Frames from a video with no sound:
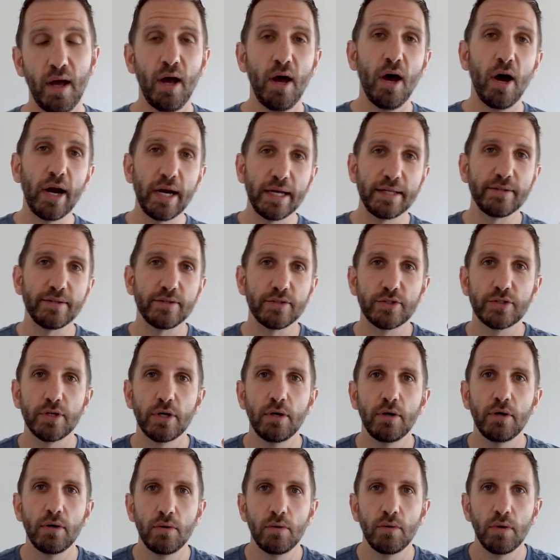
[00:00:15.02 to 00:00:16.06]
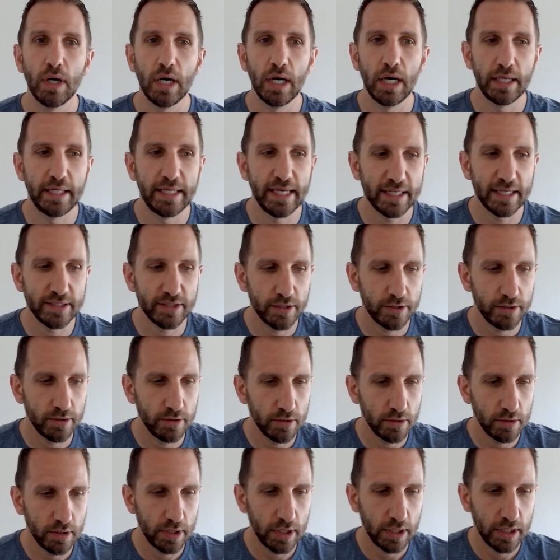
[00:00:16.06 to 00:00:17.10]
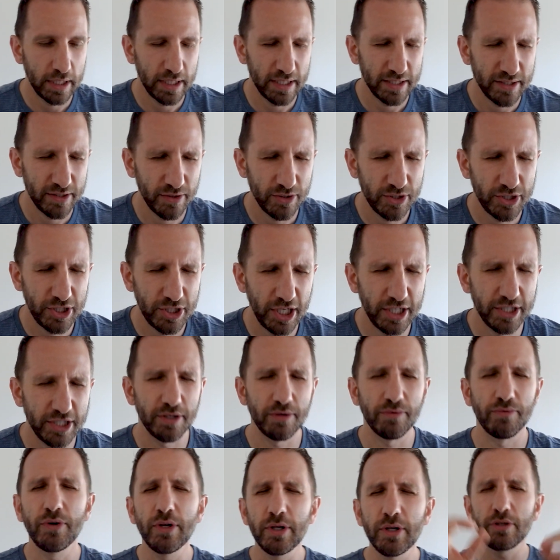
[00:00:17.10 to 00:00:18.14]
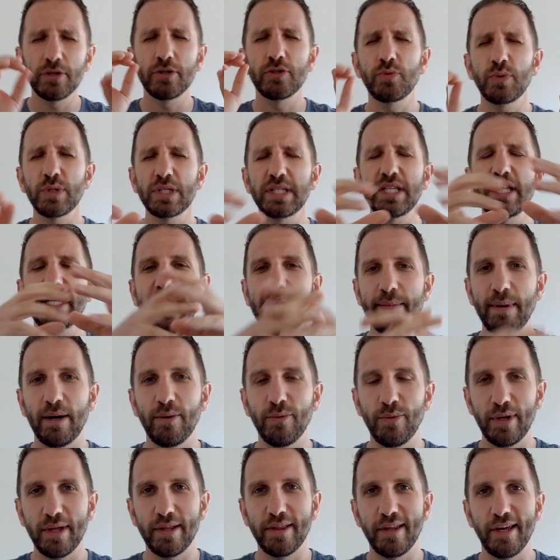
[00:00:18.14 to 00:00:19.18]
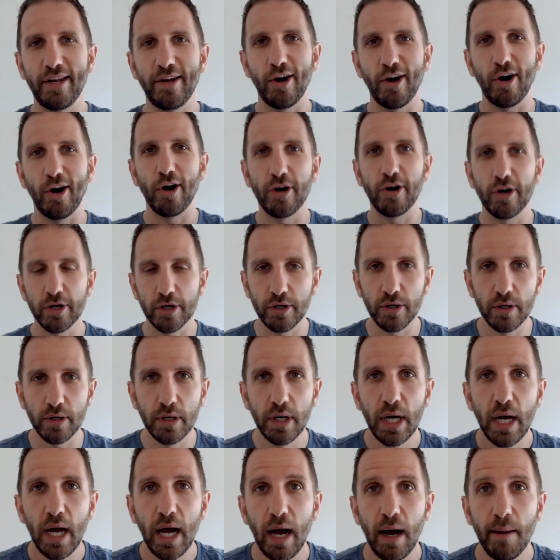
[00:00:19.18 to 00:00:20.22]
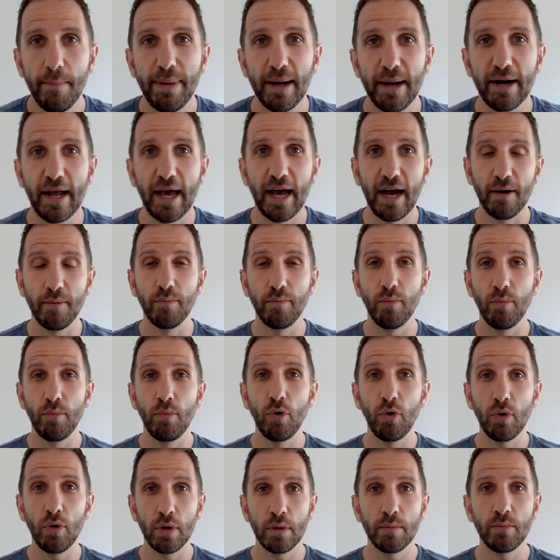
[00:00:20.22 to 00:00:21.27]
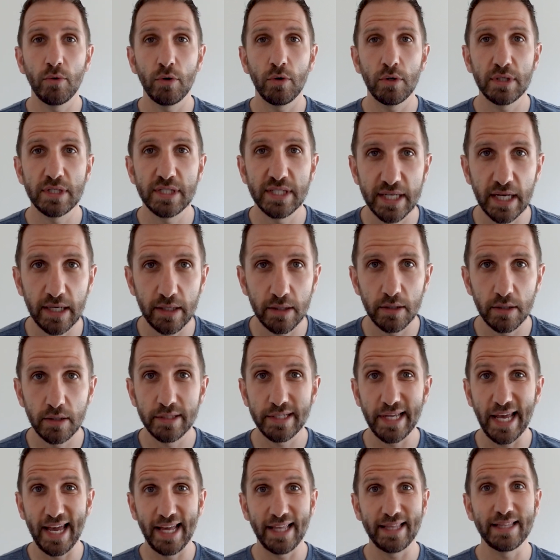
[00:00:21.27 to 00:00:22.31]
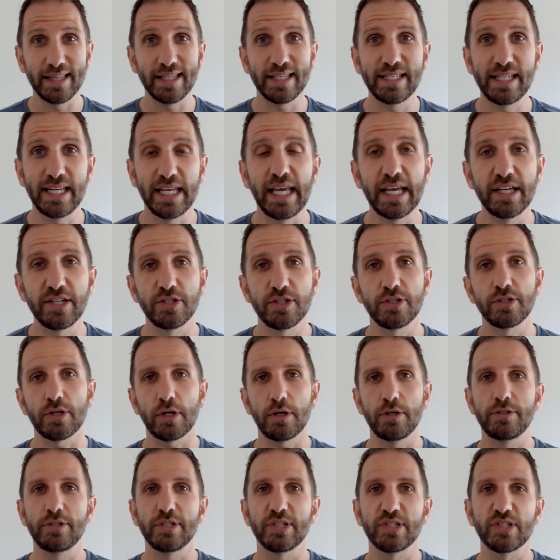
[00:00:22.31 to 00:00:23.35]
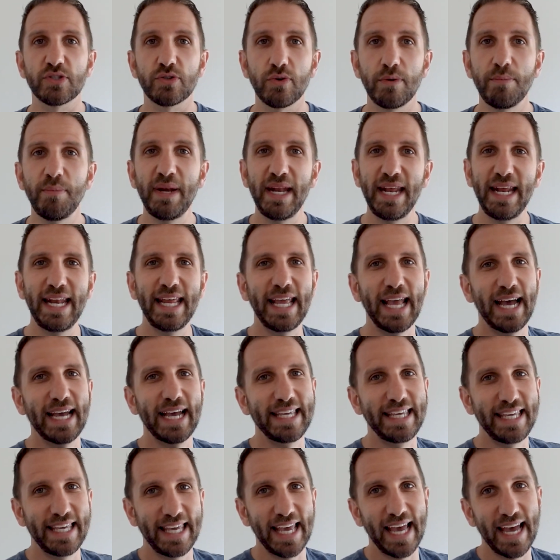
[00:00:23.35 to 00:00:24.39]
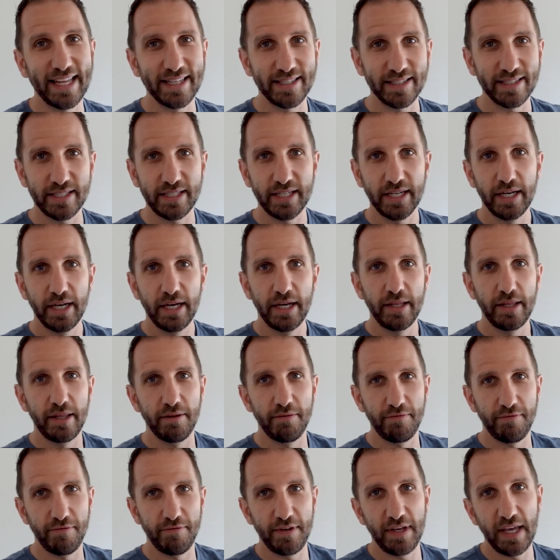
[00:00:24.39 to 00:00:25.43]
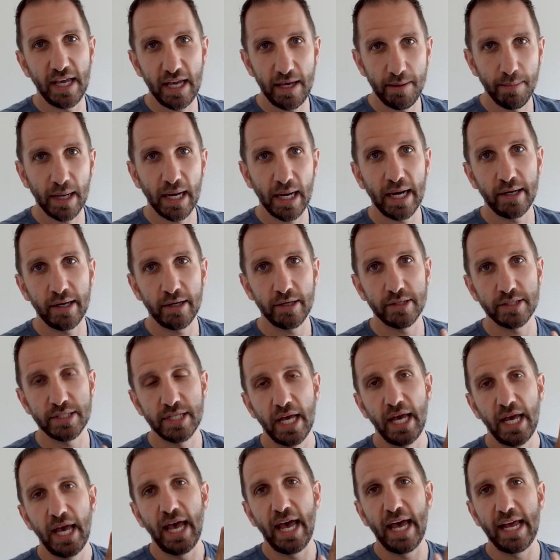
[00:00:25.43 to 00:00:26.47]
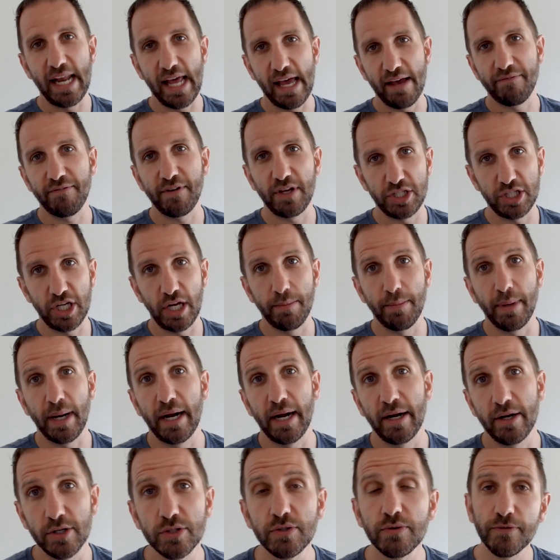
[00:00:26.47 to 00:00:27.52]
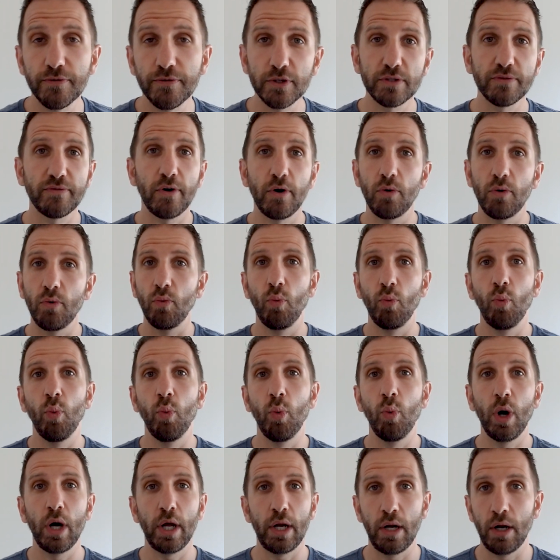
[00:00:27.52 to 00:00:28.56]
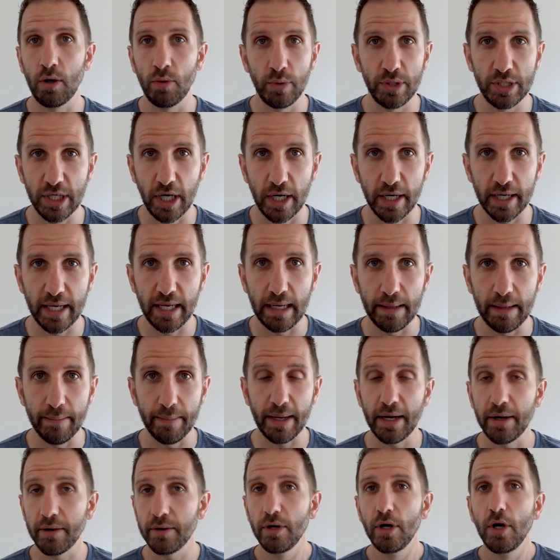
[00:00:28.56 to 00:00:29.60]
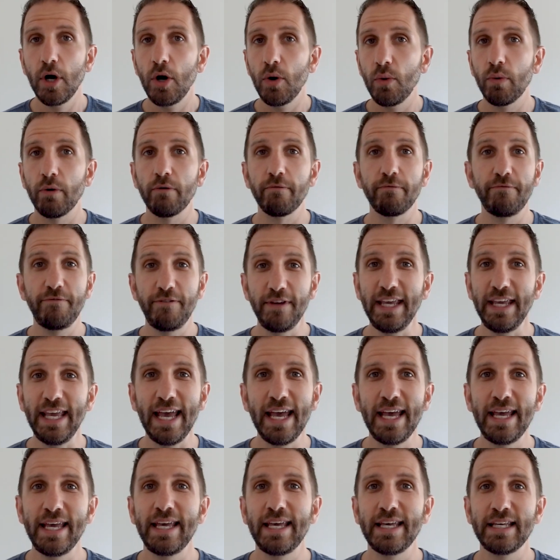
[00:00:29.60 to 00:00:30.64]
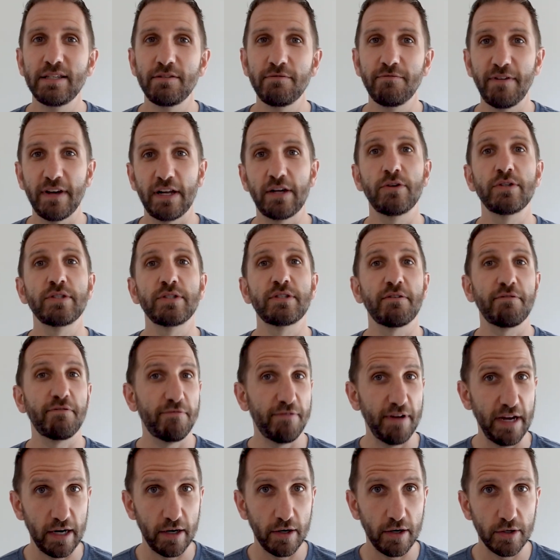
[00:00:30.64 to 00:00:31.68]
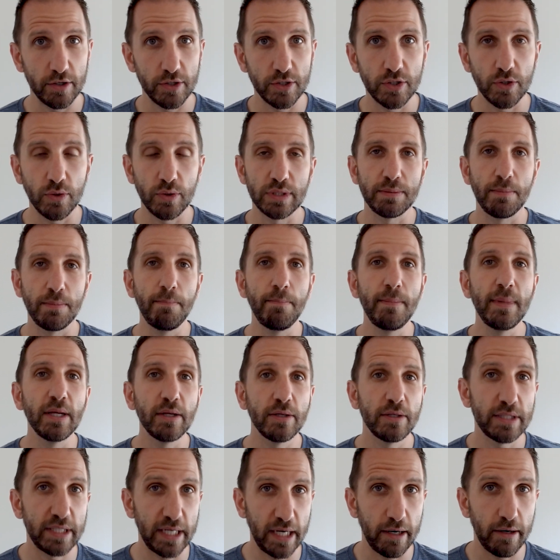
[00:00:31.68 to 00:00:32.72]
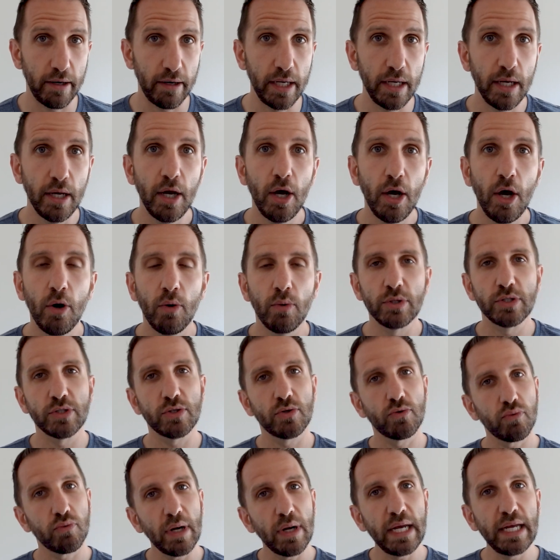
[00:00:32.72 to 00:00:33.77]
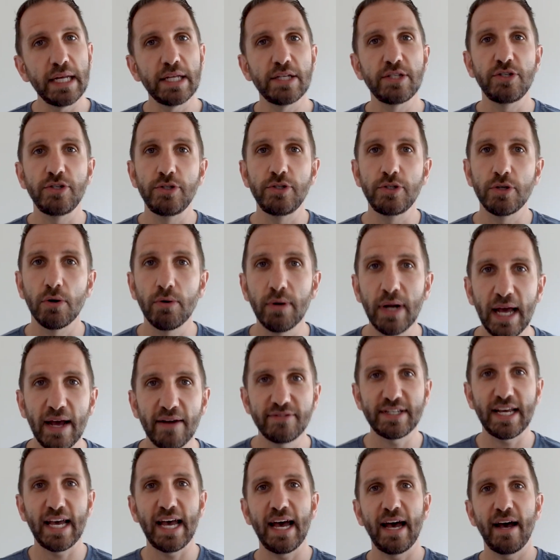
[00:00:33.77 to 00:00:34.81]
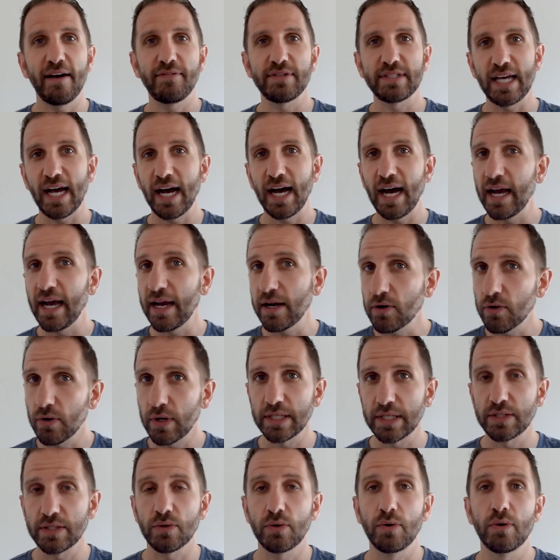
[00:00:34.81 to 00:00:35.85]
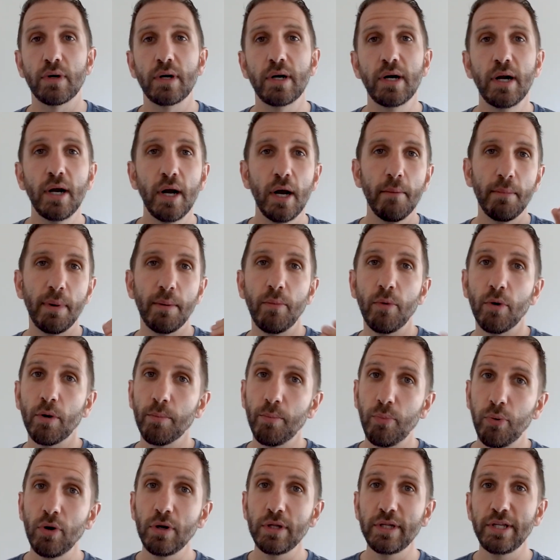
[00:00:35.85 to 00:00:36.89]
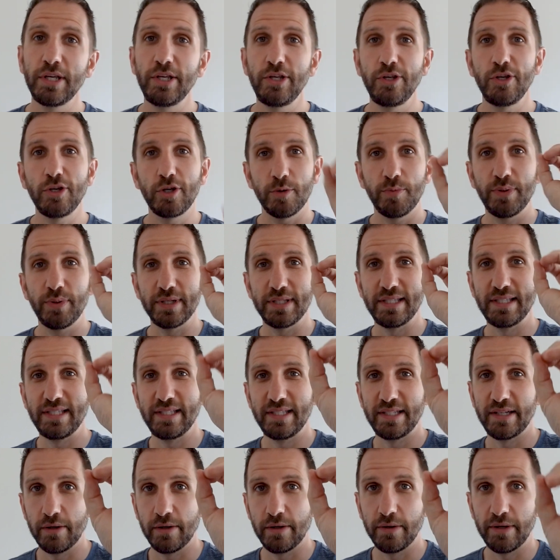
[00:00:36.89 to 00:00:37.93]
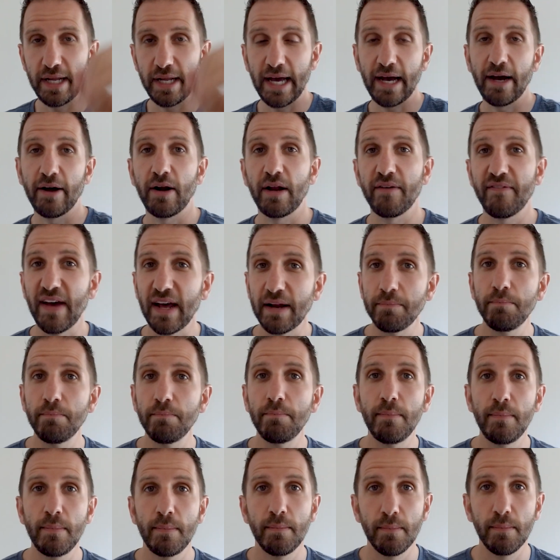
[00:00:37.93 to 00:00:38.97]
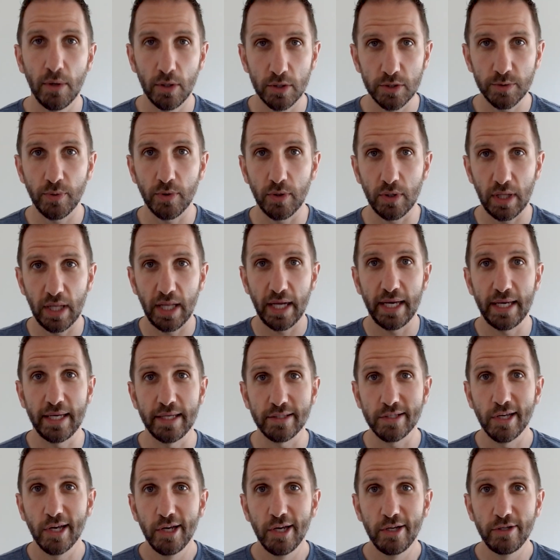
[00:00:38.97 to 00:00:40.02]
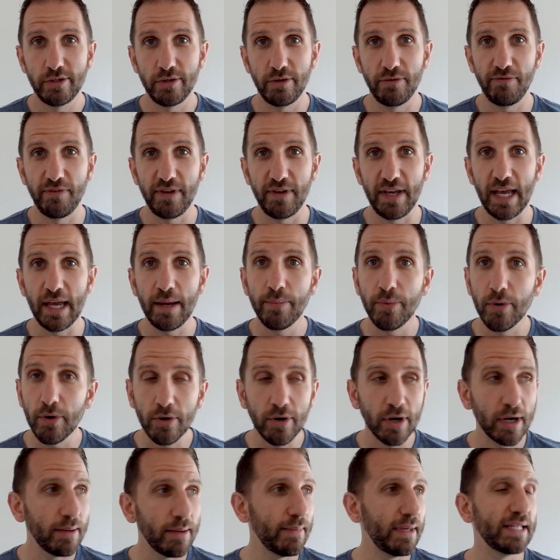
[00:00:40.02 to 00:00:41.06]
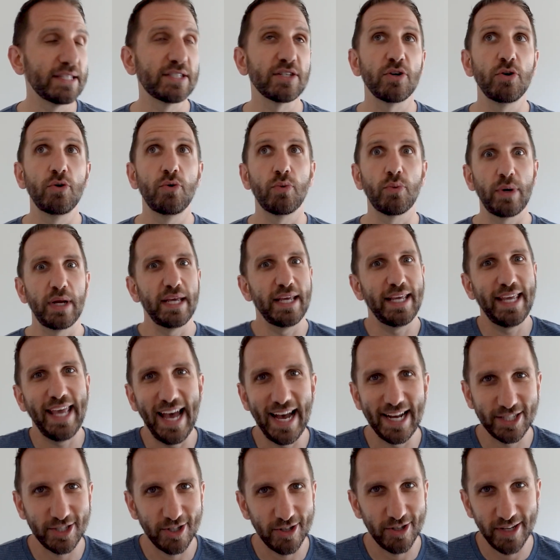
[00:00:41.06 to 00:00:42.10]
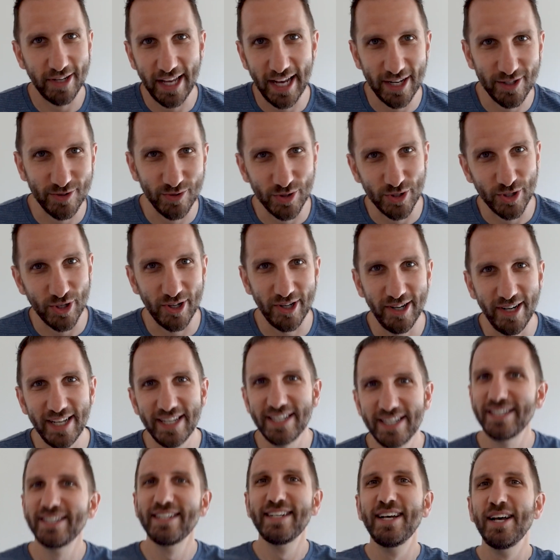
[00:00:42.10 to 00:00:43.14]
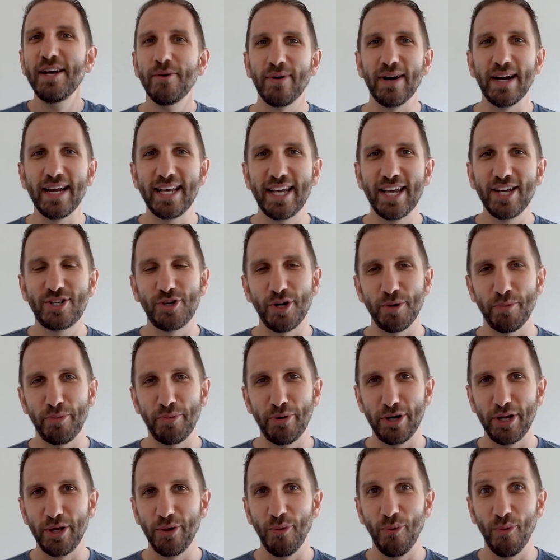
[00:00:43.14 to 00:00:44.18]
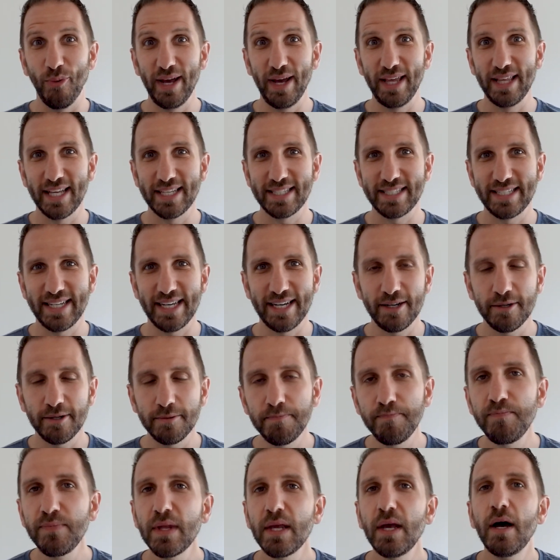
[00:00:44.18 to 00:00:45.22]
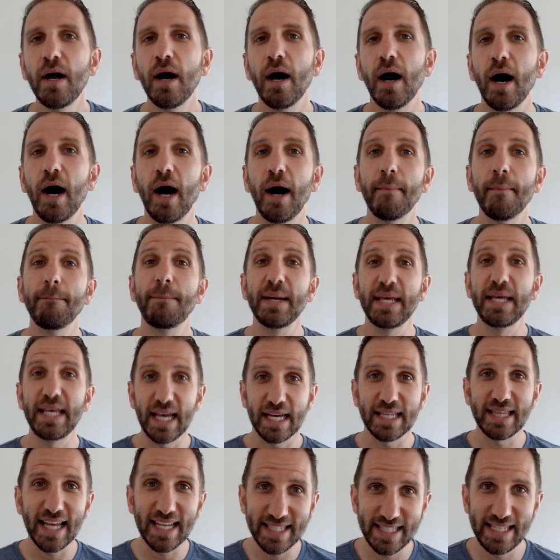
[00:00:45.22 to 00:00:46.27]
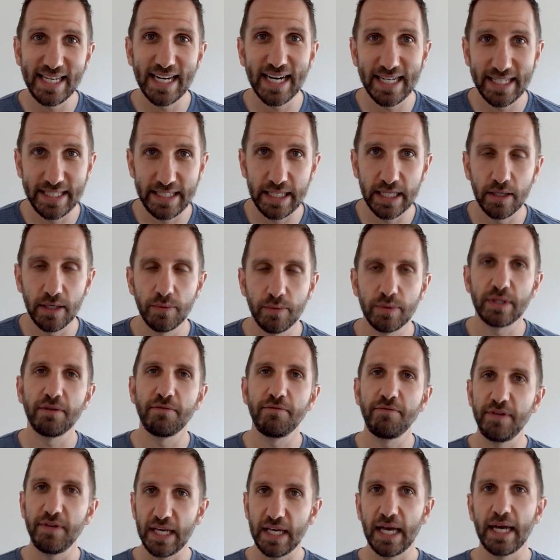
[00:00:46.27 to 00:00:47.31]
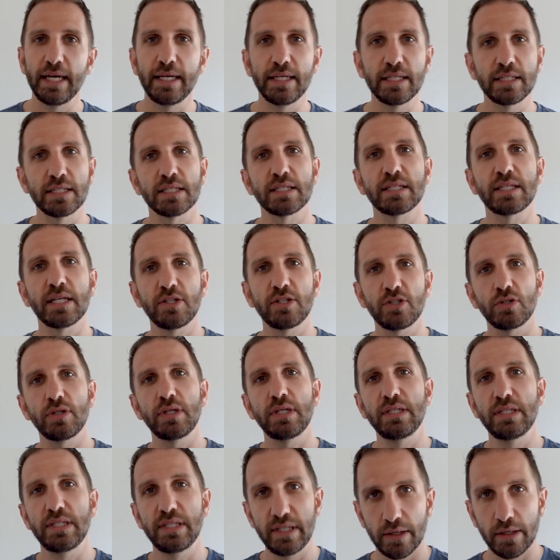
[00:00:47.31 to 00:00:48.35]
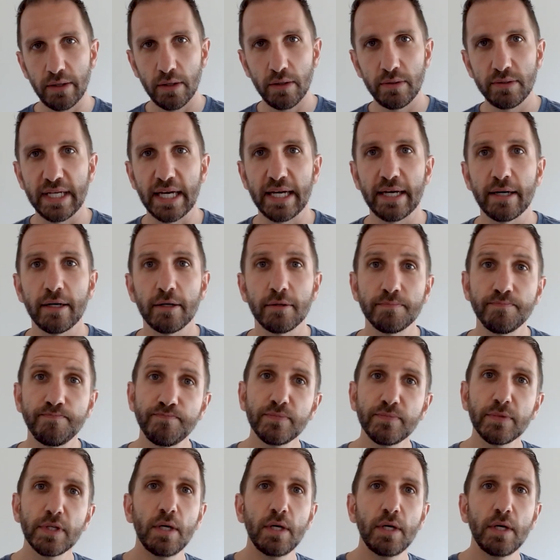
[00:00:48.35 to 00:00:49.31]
All right, so uh, National Association of Realtors recently came out with an article about how more and more sellers and listing agents are discriminating against the V A buyers and F H A buyers. So first of all, what are we talking about? Well, V A is Veterans Affairs, so it's military. What's great is you don't have to have as high credit score, but more importantly, you can put zero down. I've had multiple clients do the V A program. It's a great cash on cash return, right? Because you're putting way less down. Um, but yeah, that's the idea with the V A. It's essentially zero down.